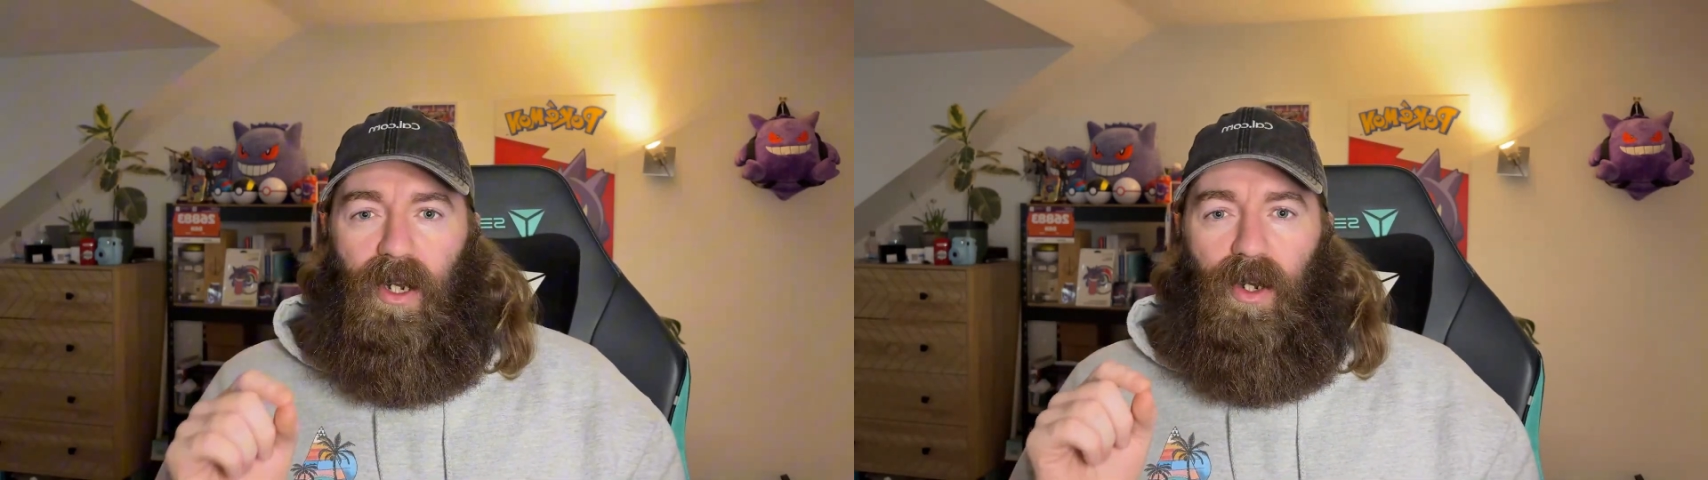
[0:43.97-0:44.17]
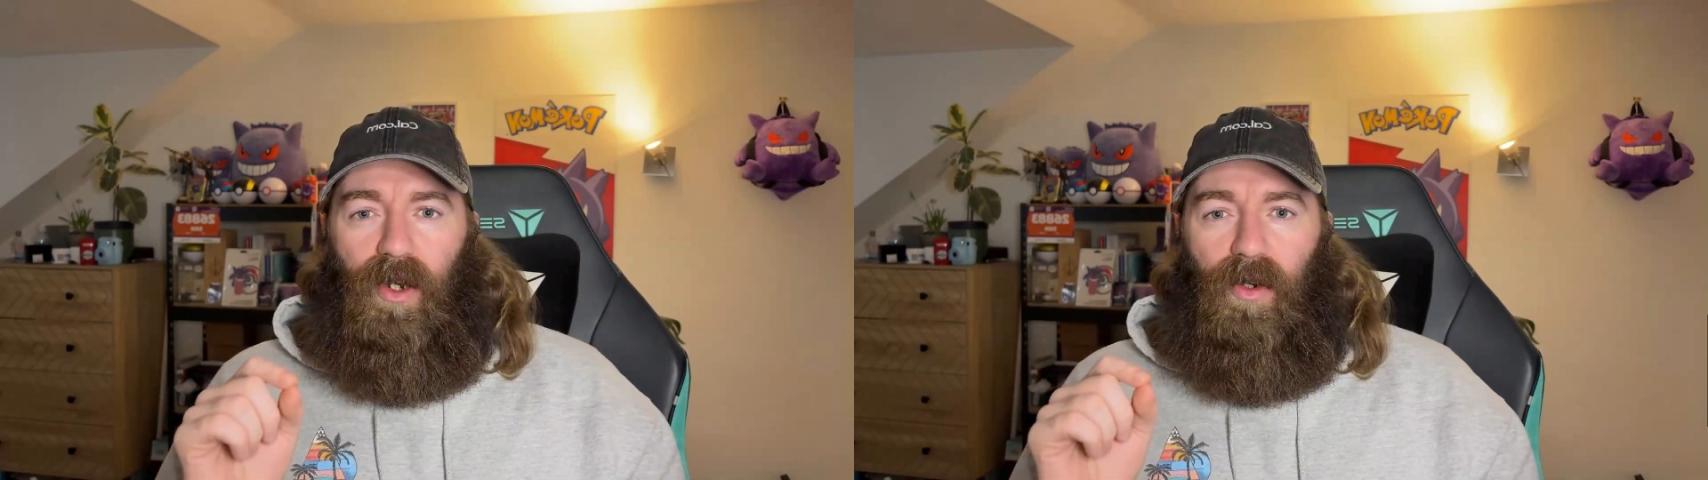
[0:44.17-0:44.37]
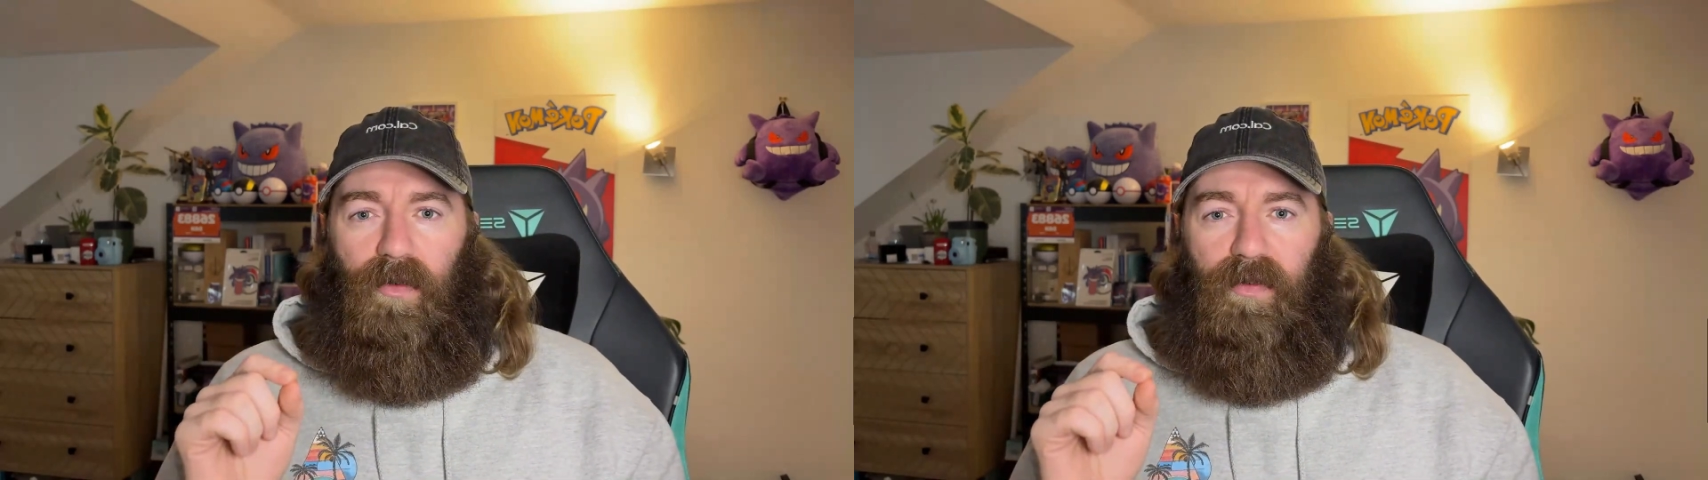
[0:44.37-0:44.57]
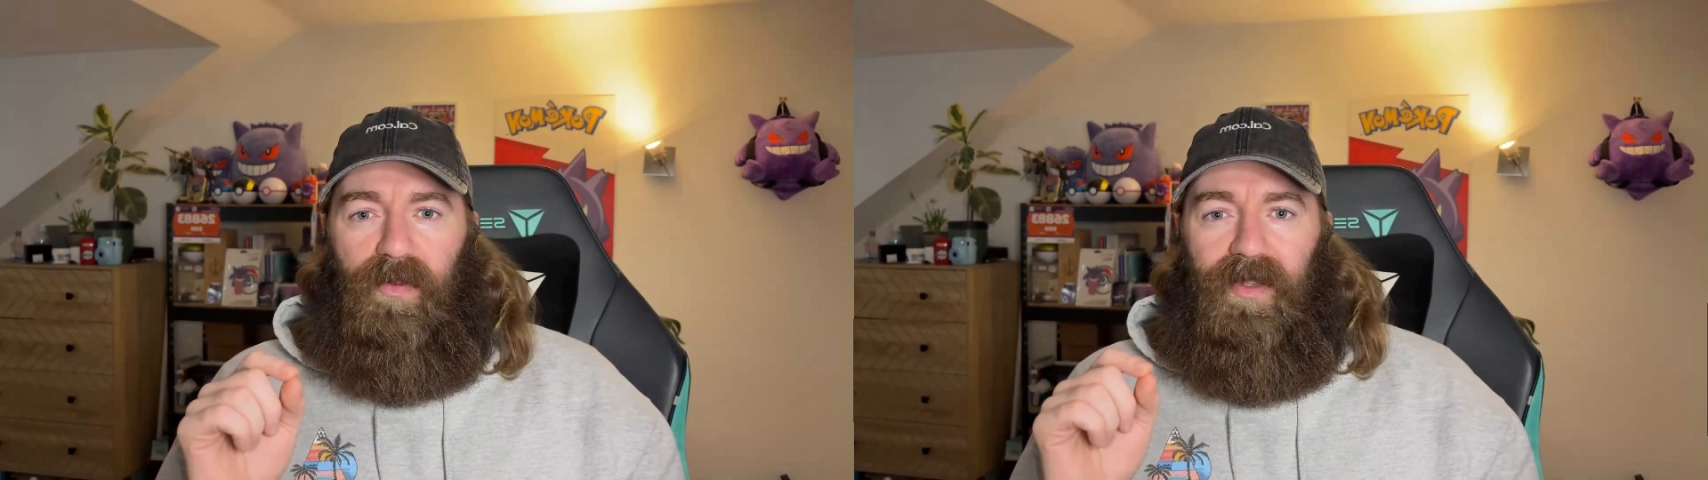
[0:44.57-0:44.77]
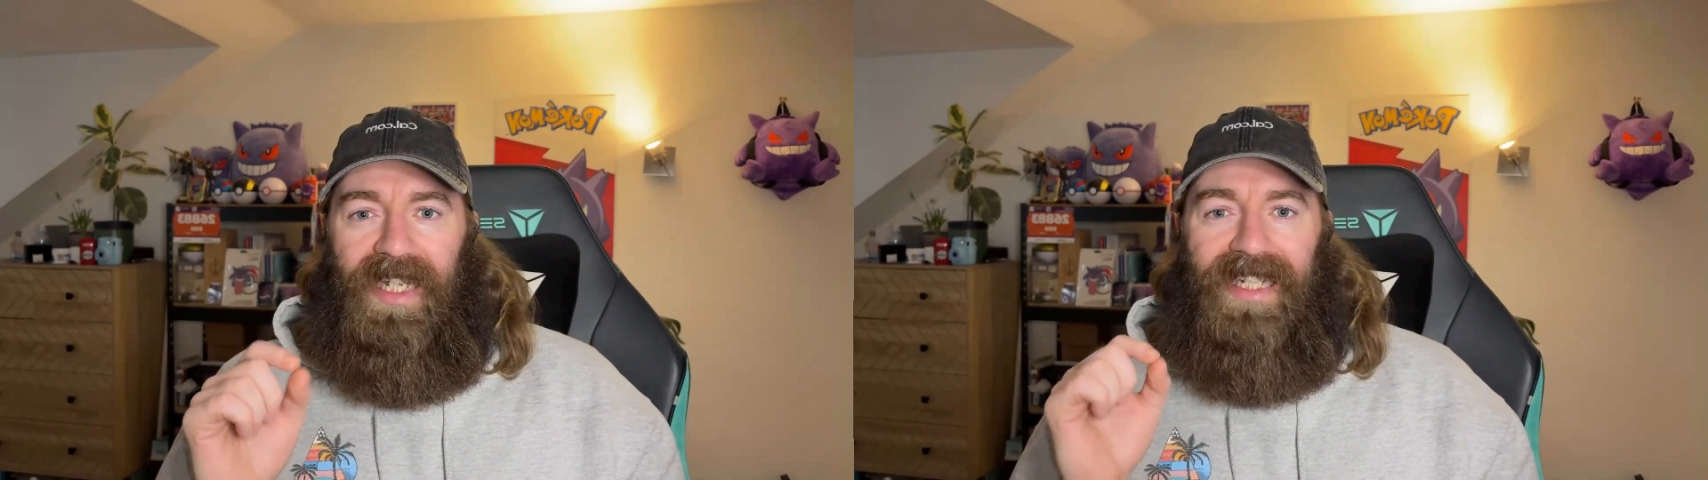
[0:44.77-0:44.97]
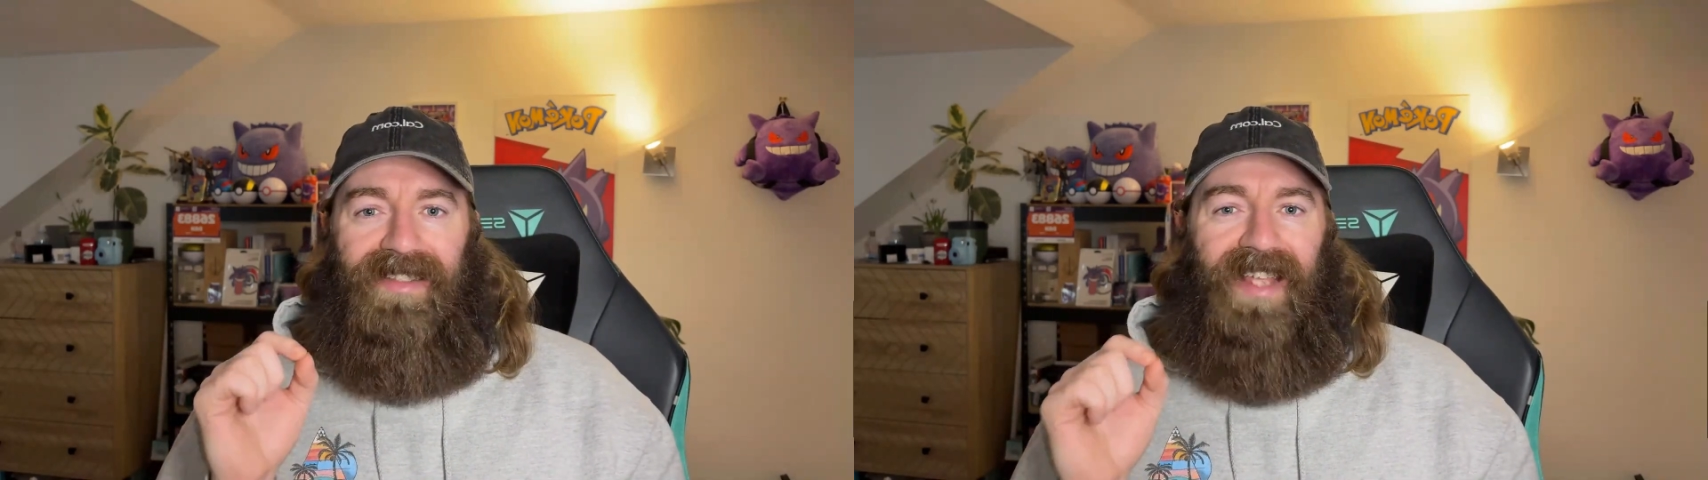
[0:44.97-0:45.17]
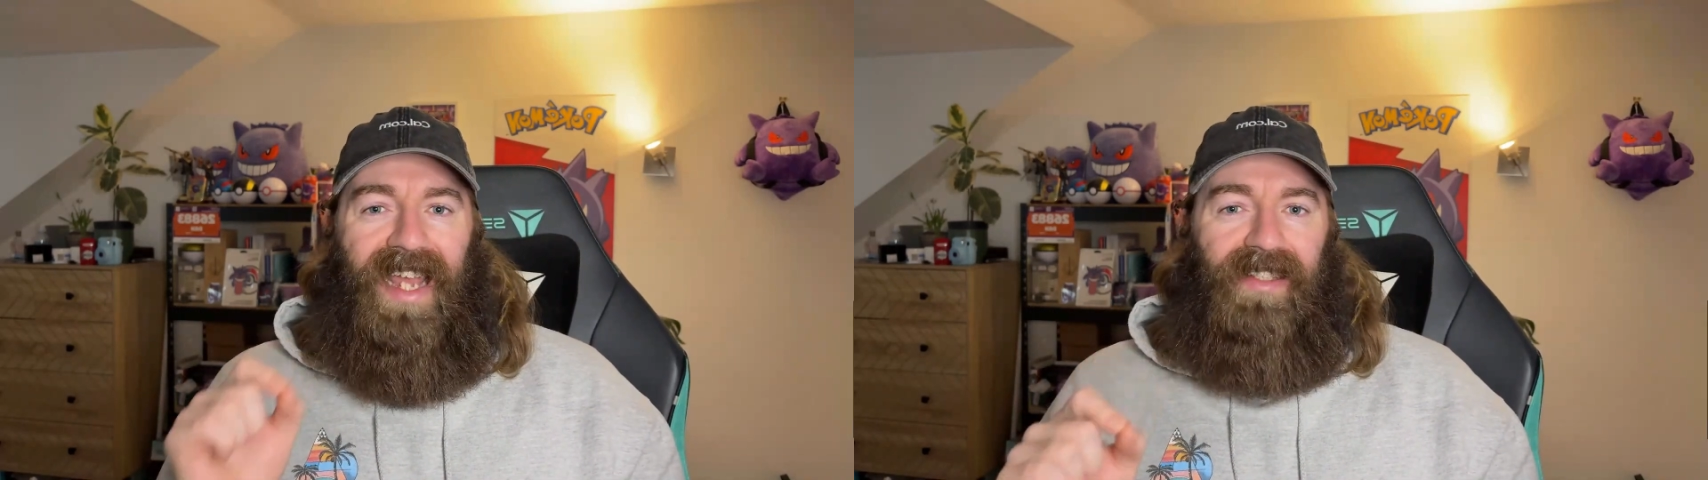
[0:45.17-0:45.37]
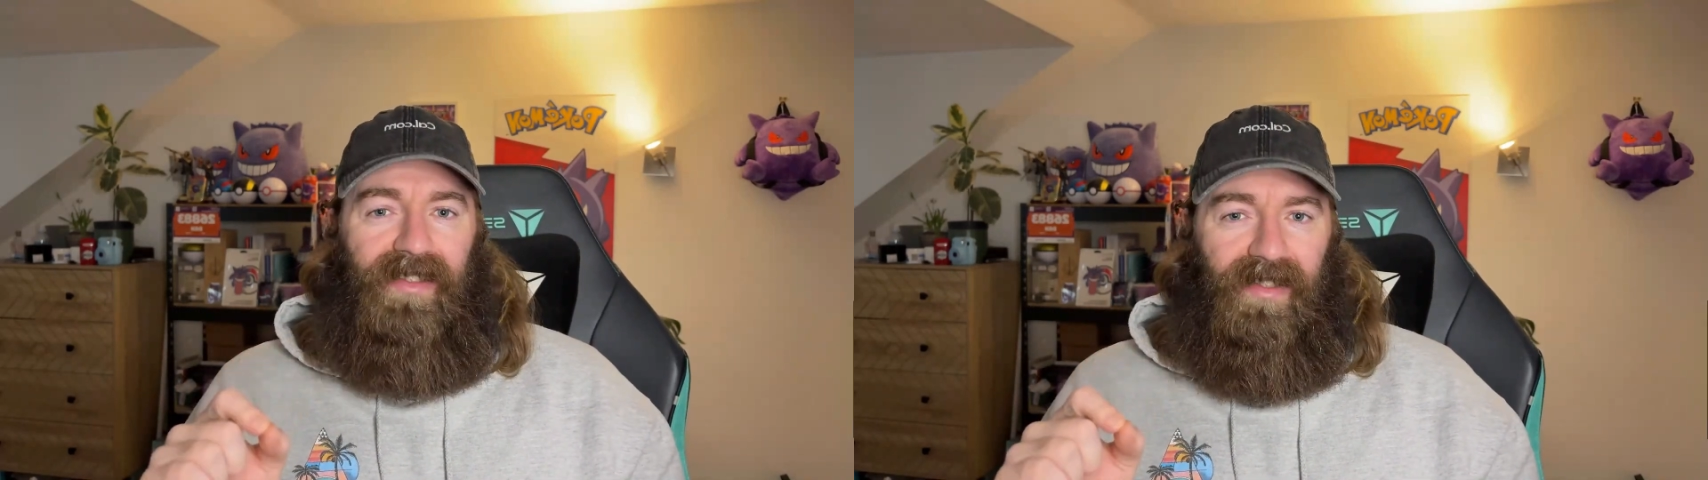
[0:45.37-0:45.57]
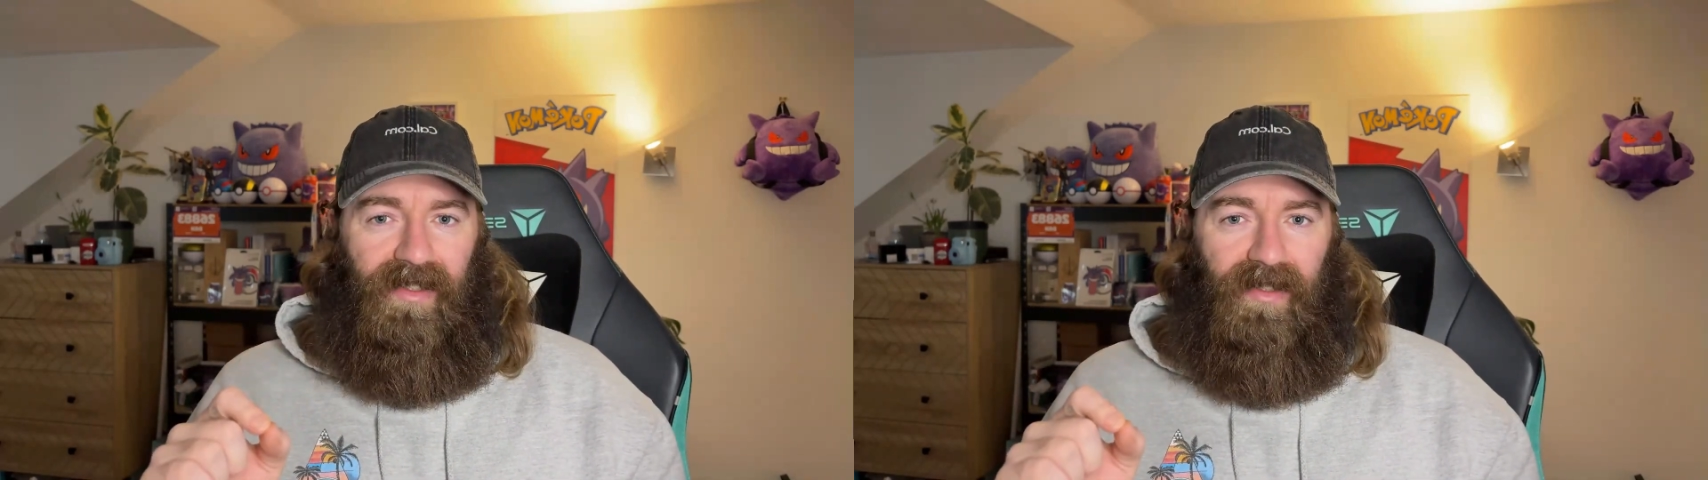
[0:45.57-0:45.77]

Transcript: of intent